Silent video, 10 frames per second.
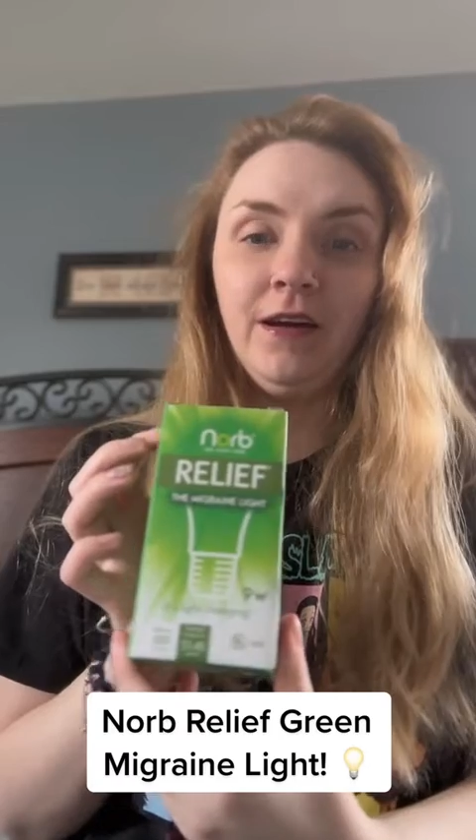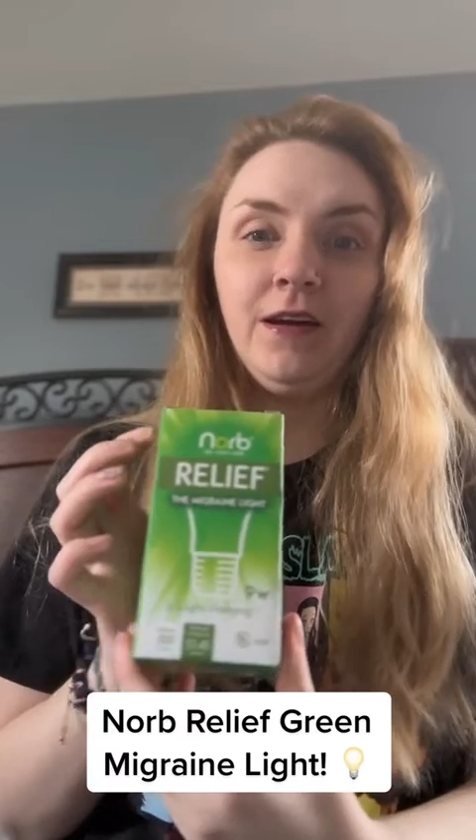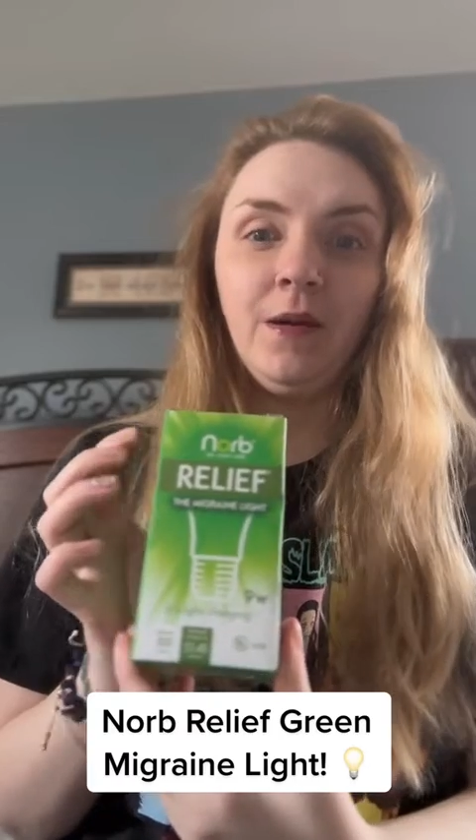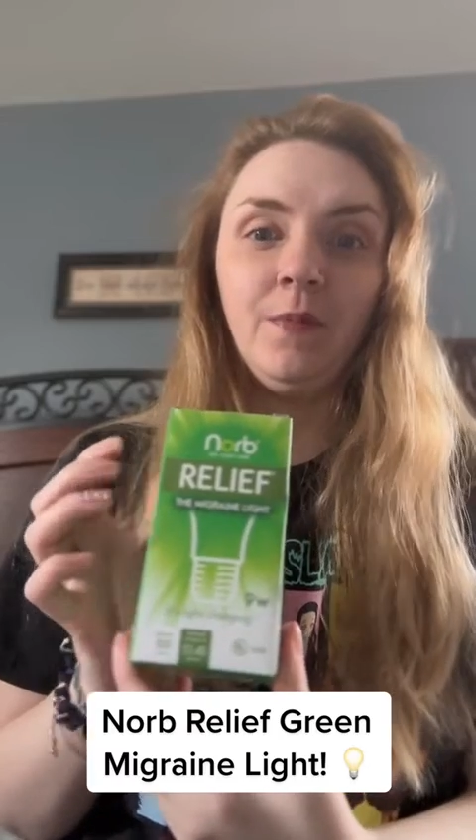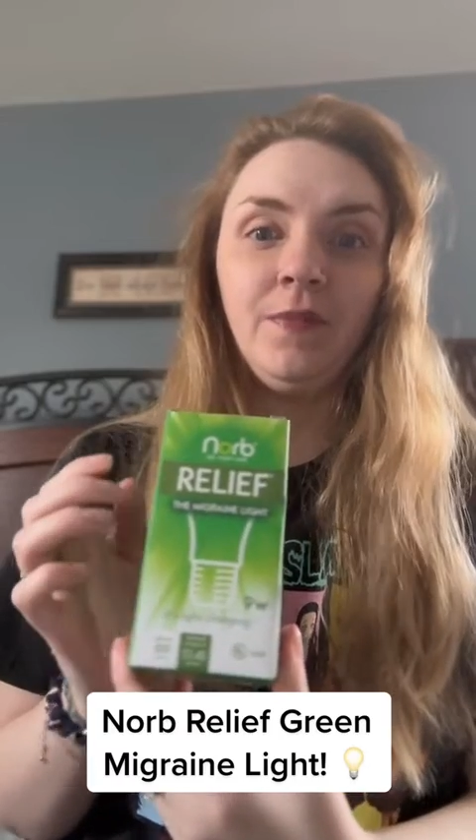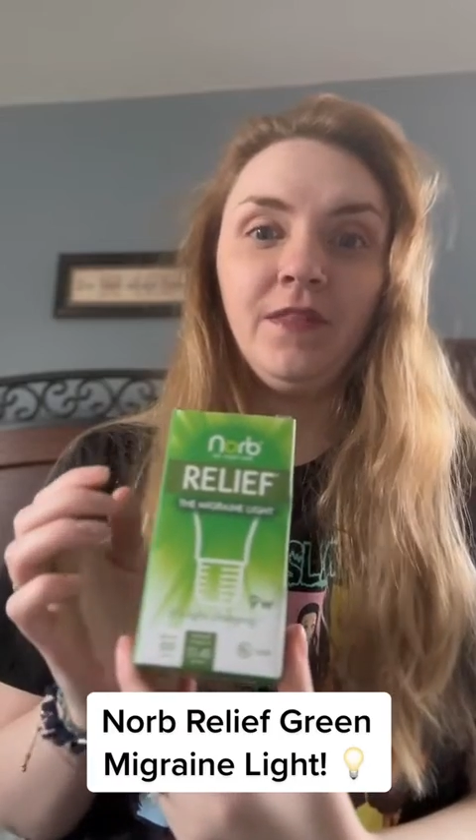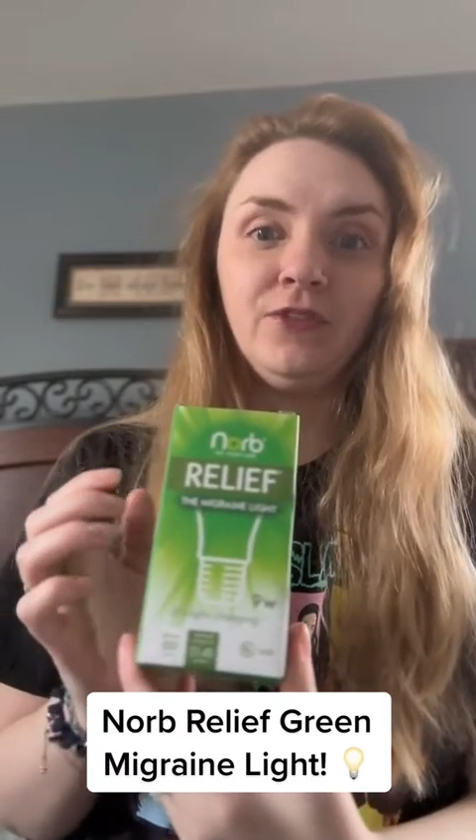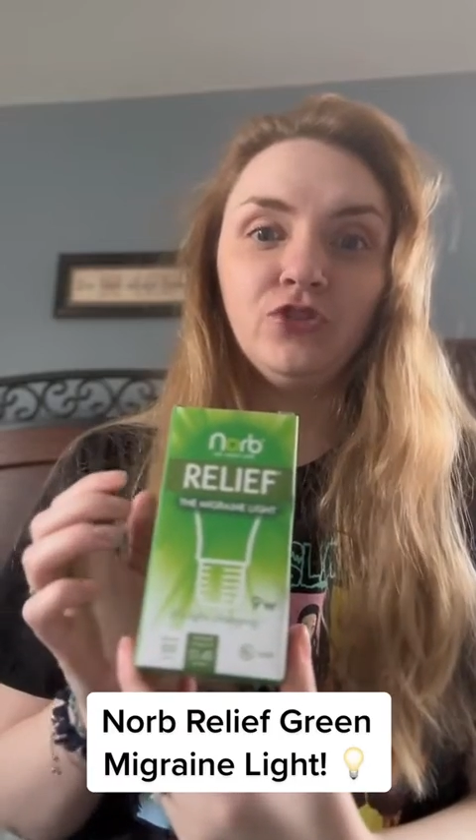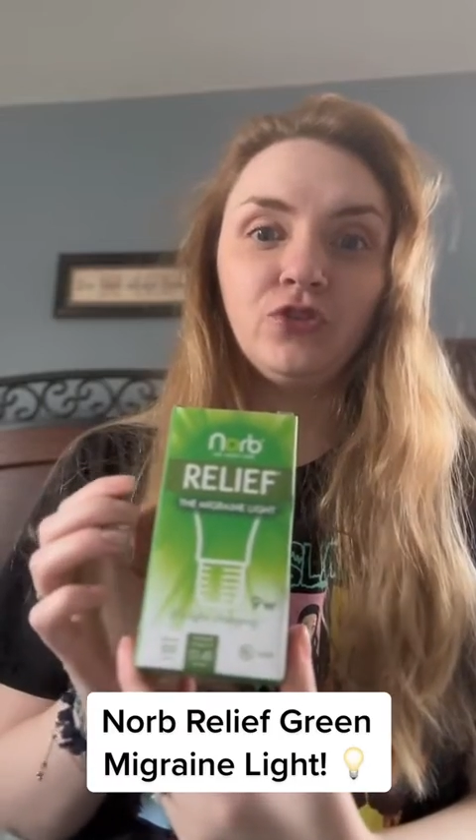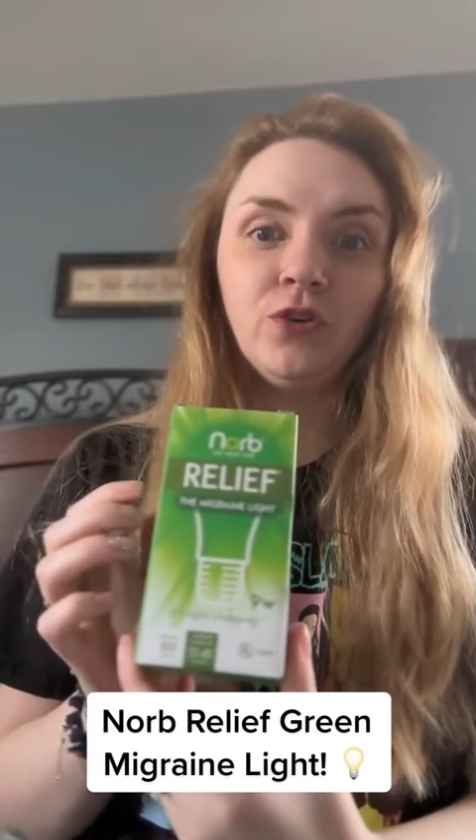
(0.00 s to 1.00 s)
The
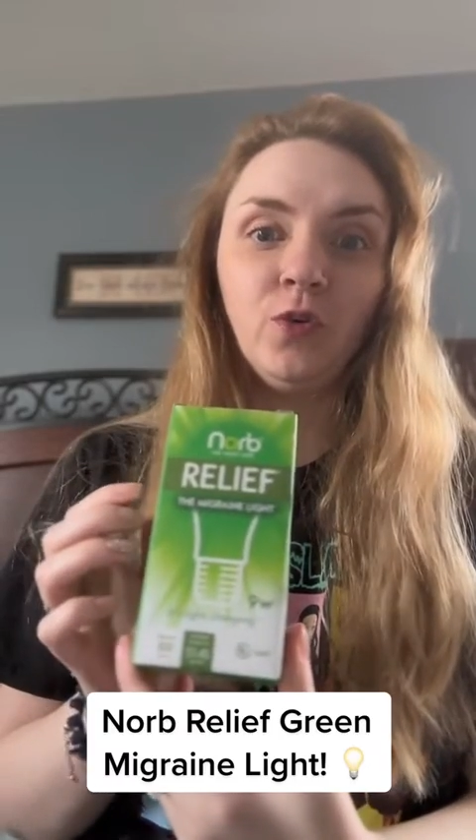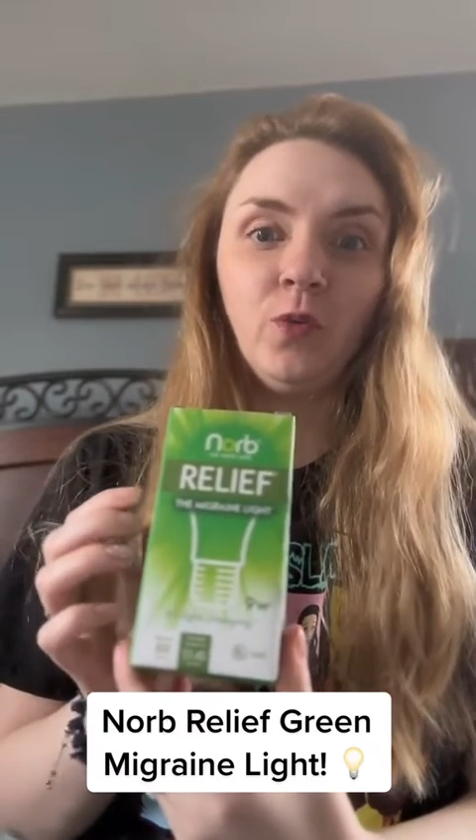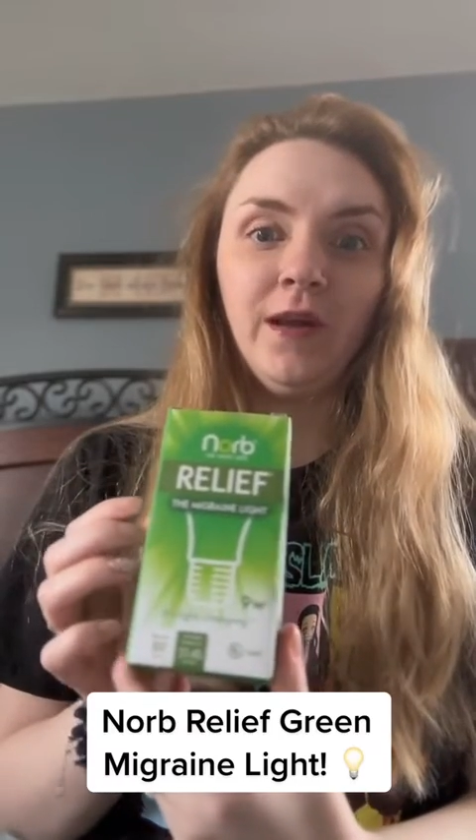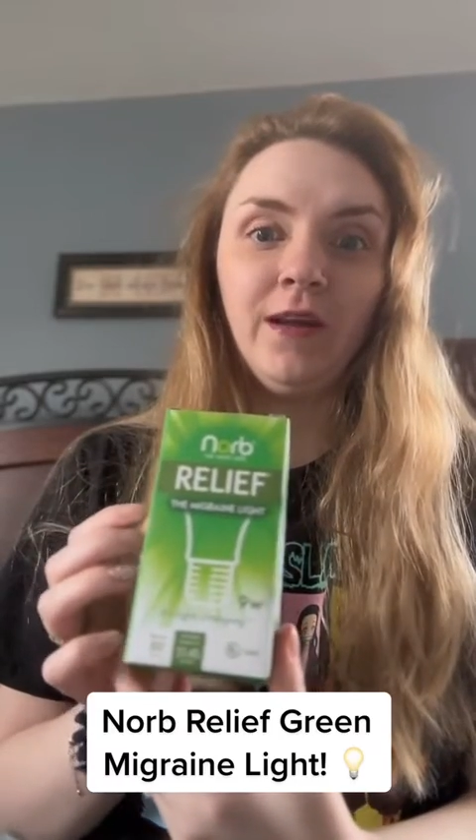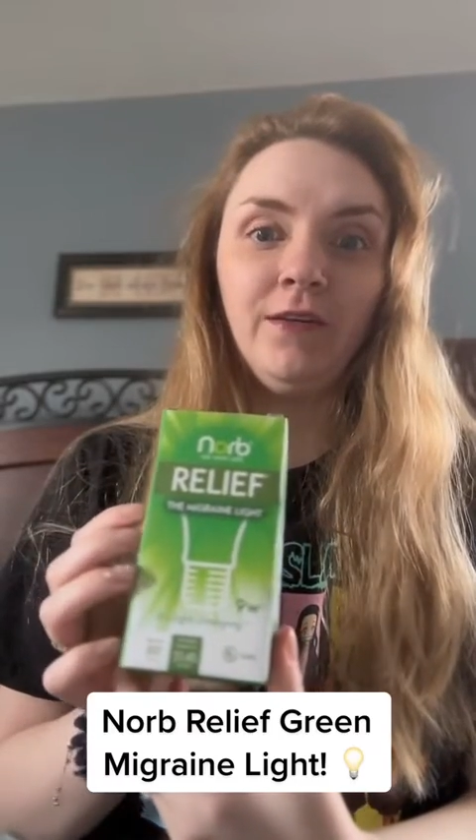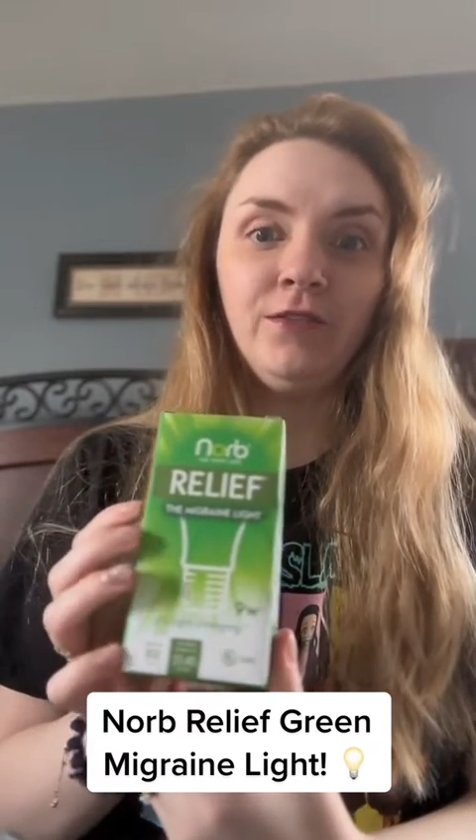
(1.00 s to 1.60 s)
short waves